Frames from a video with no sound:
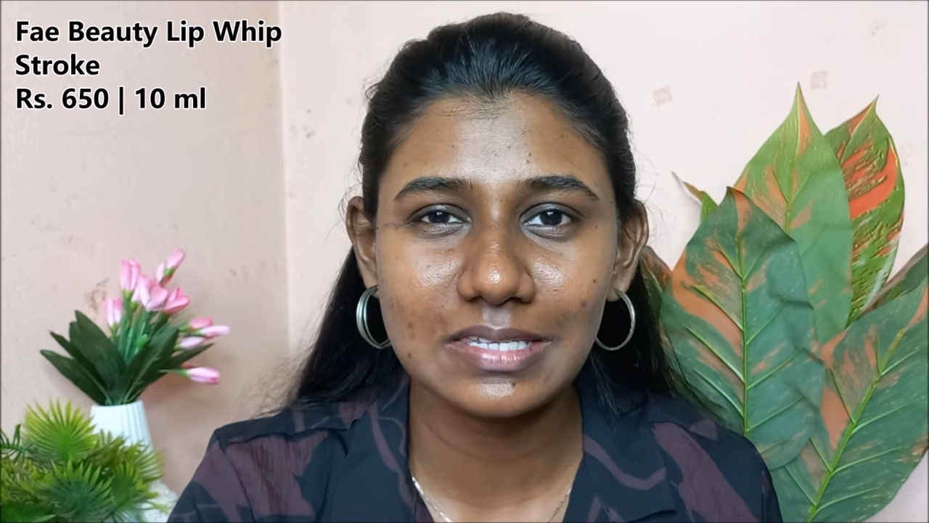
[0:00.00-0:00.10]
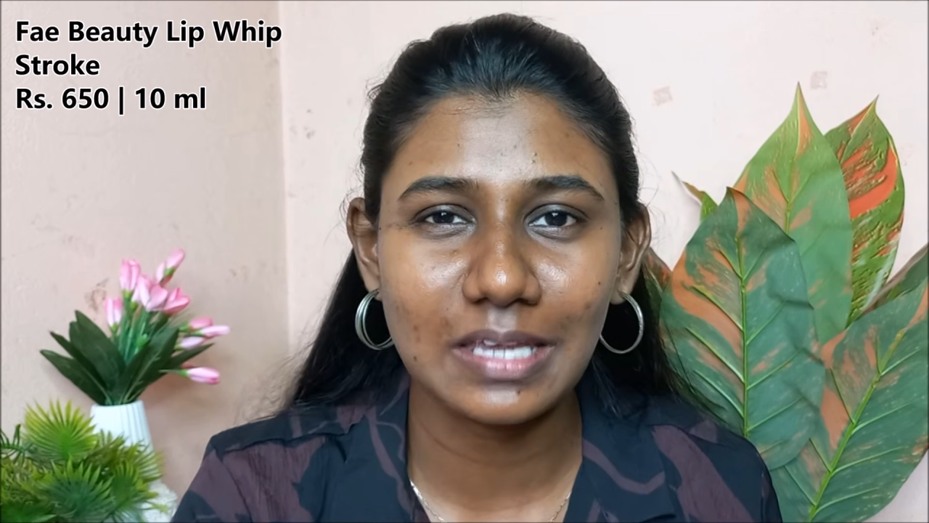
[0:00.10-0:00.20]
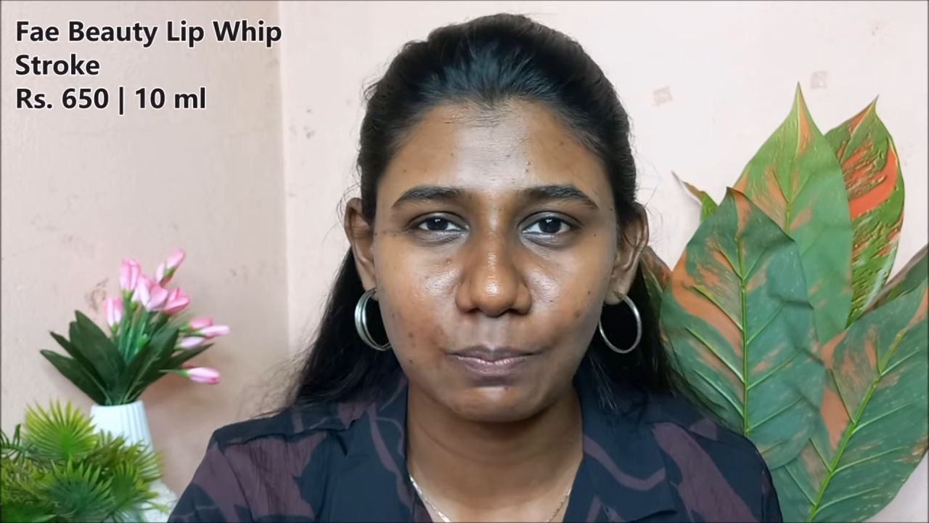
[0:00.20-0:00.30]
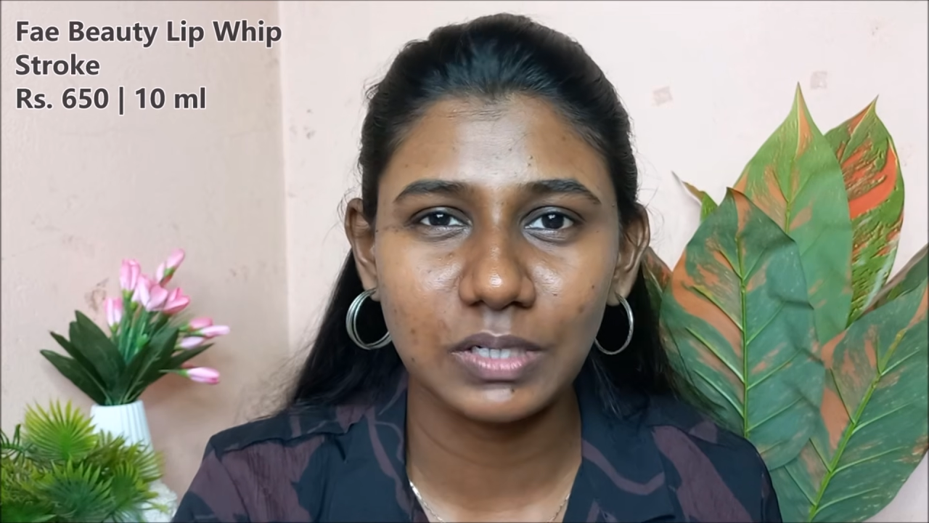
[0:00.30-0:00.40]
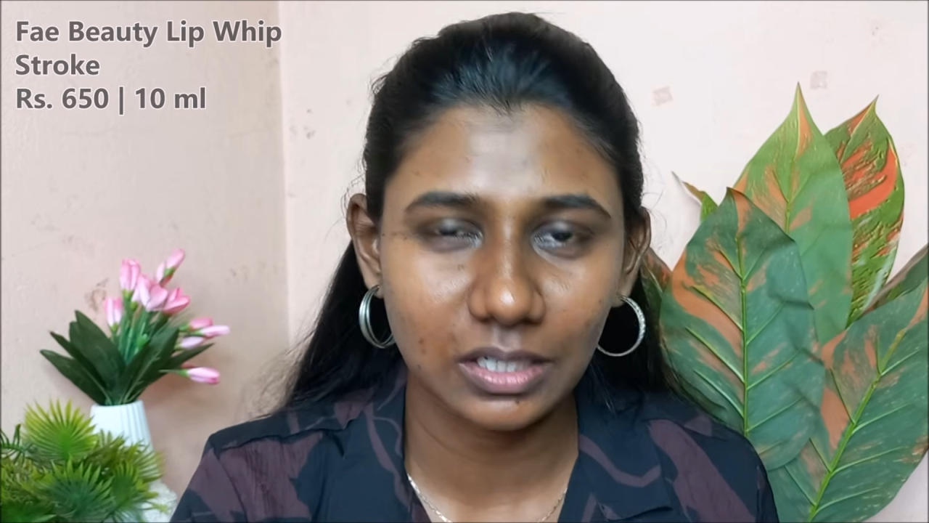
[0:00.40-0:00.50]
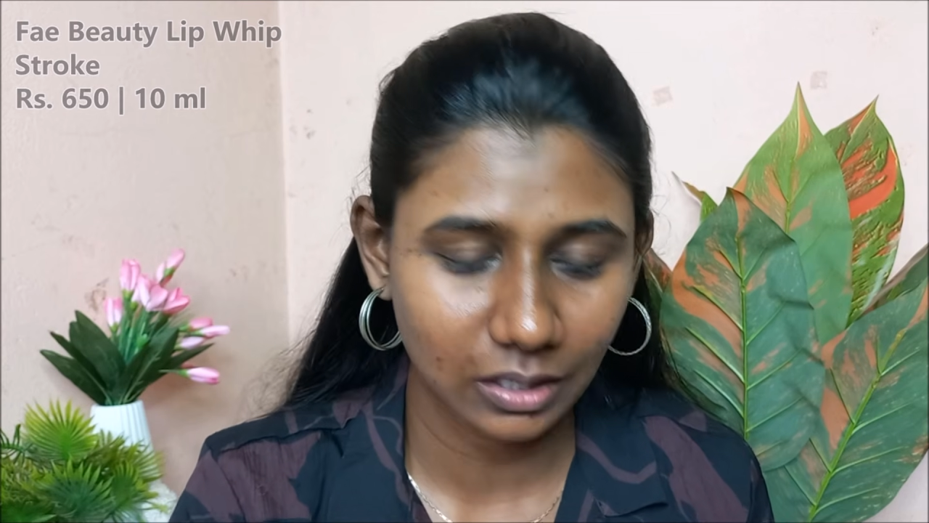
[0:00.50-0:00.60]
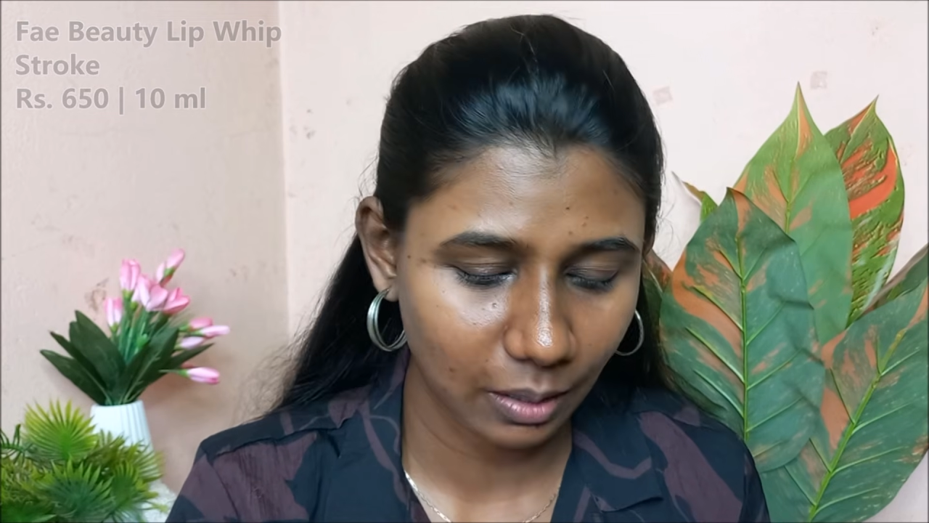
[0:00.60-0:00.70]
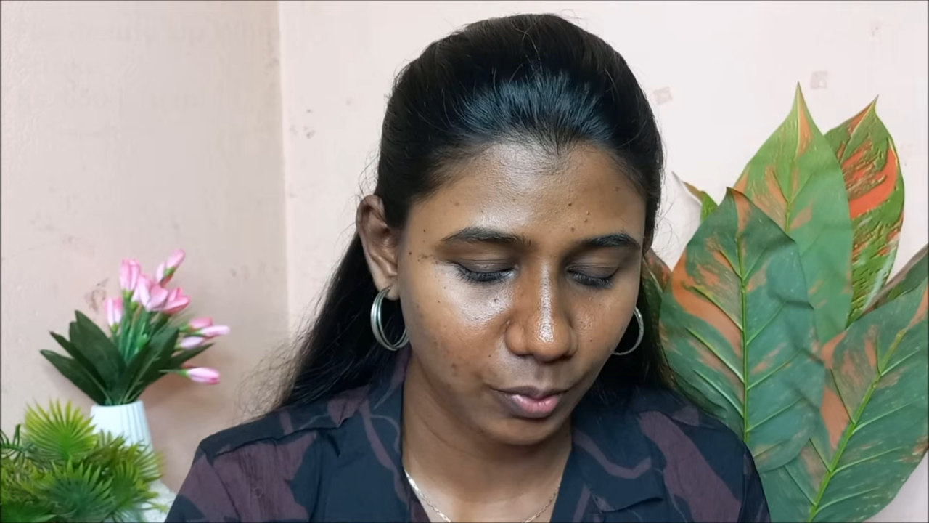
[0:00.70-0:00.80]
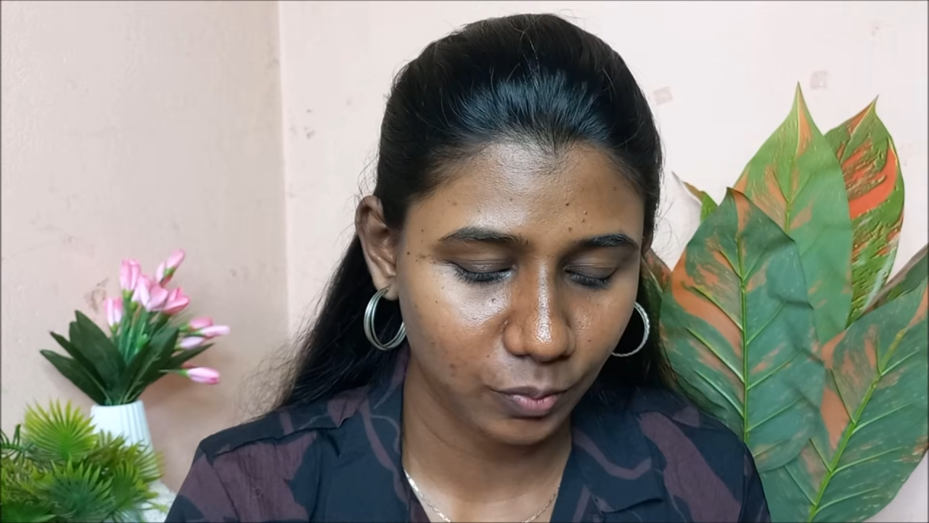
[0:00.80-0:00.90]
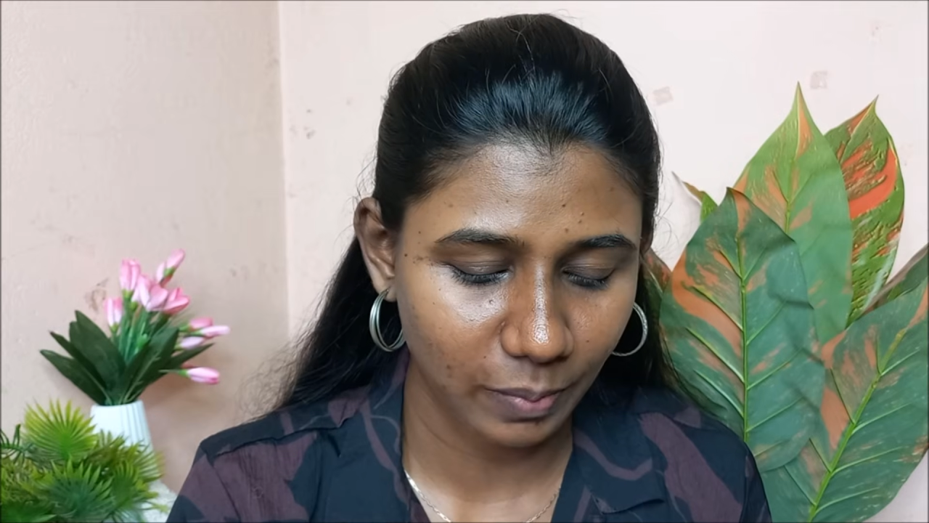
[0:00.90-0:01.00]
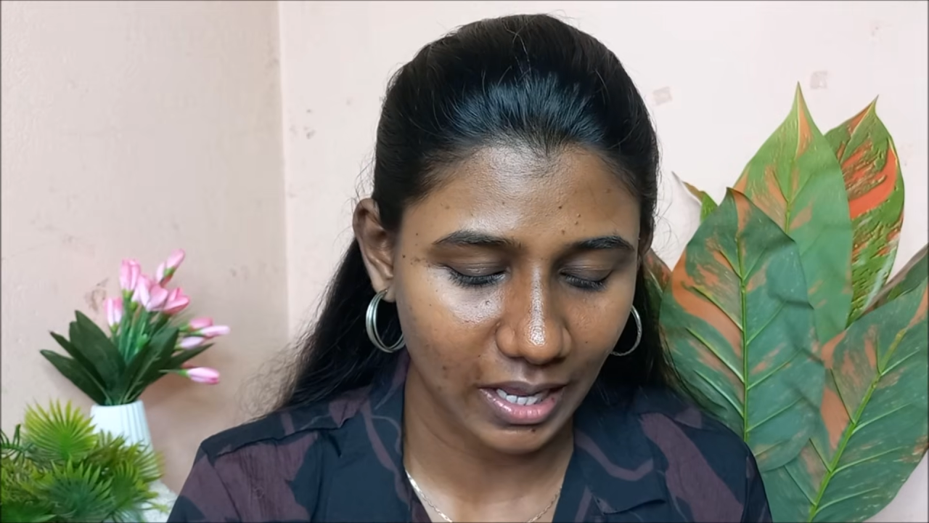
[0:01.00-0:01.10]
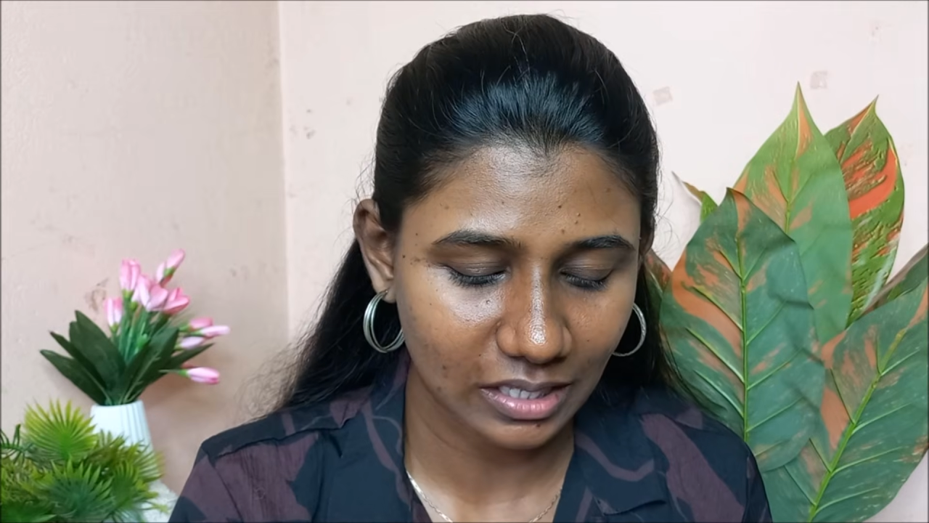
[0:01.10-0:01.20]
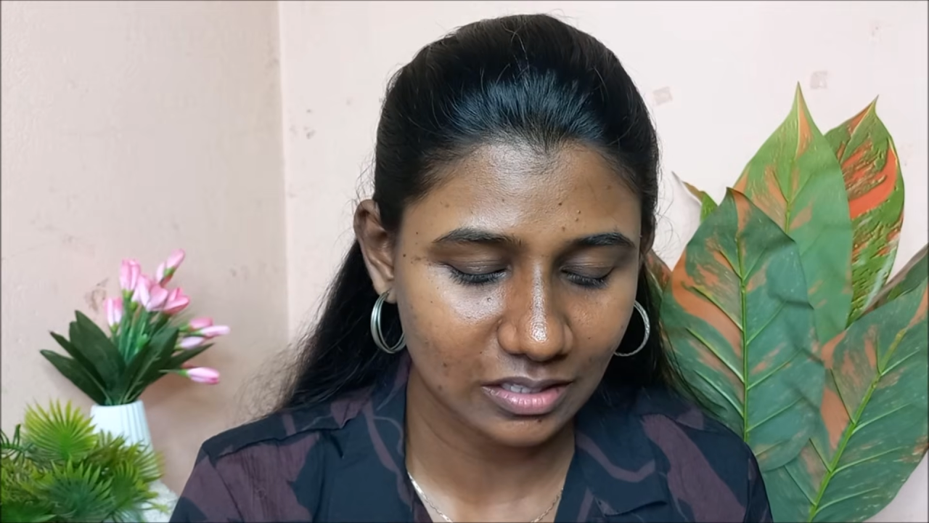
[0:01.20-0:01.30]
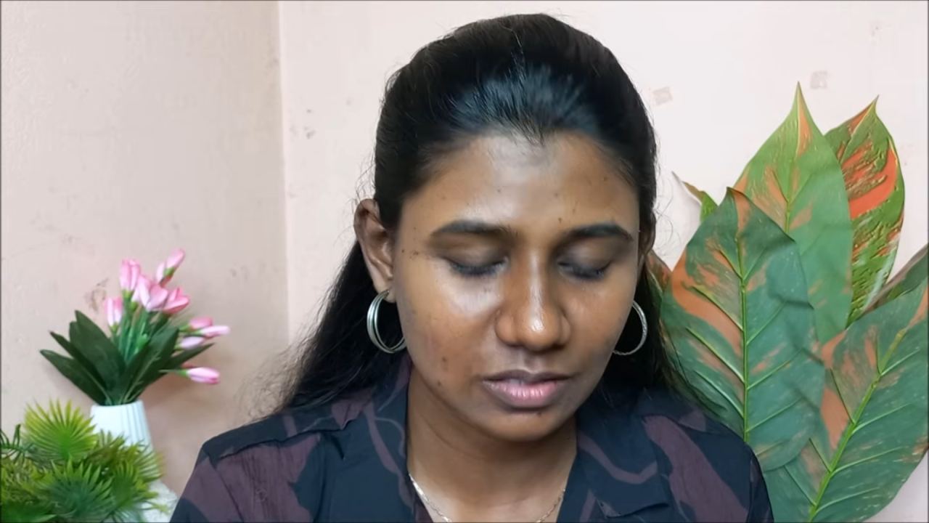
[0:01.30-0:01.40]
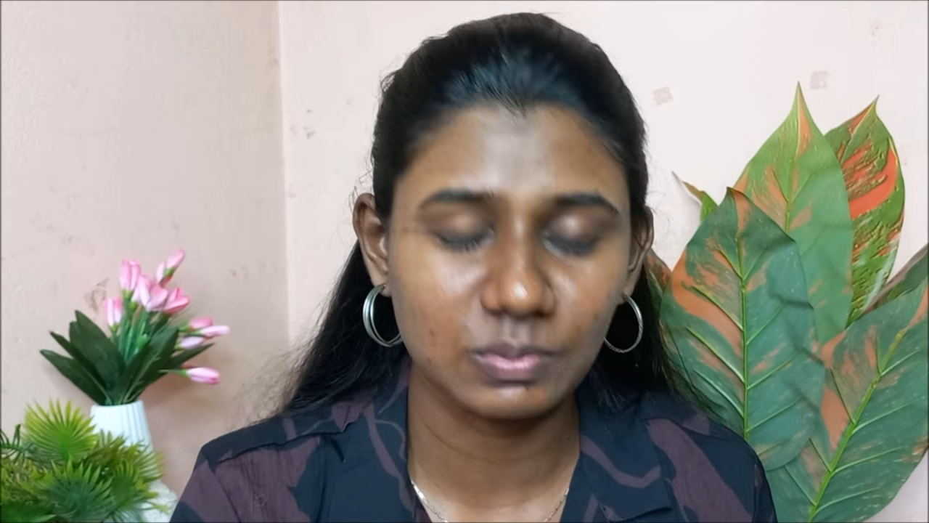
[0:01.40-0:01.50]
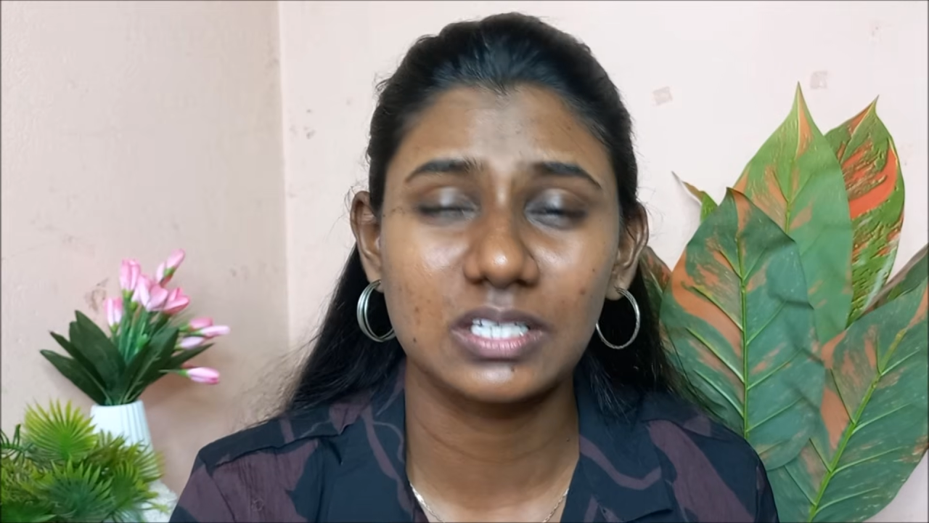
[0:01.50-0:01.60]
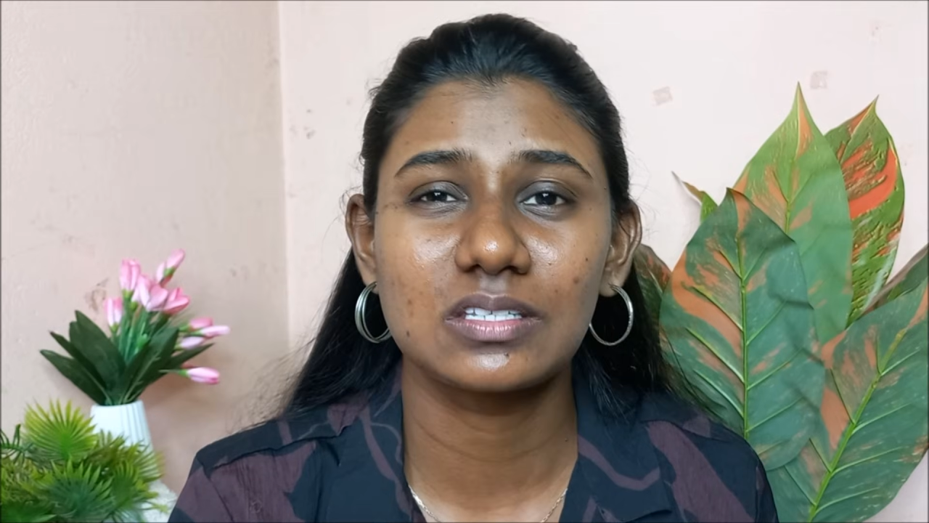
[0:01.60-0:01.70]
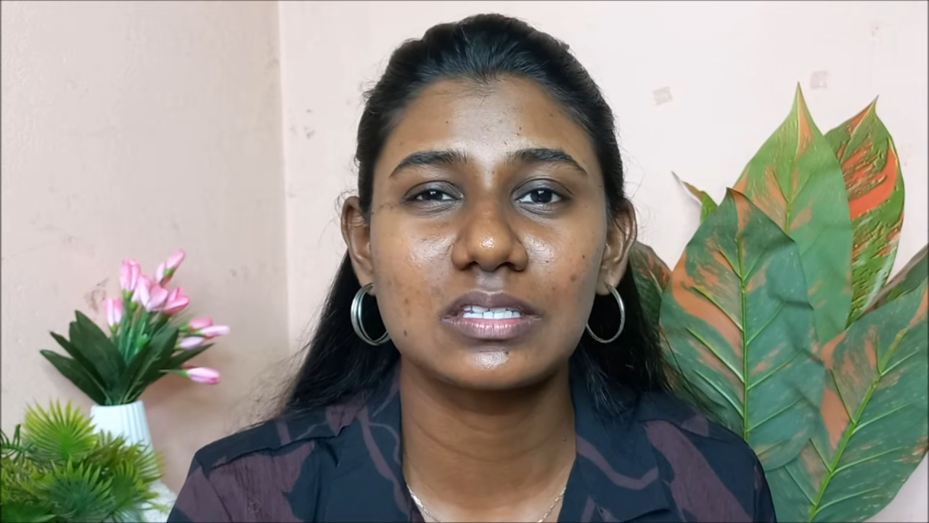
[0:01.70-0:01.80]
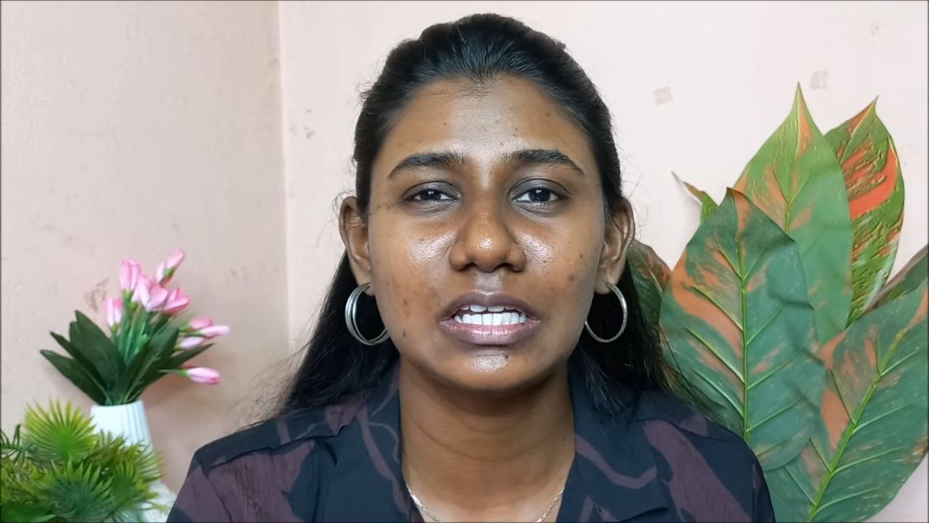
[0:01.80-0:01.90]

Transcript: skeptical about buying this because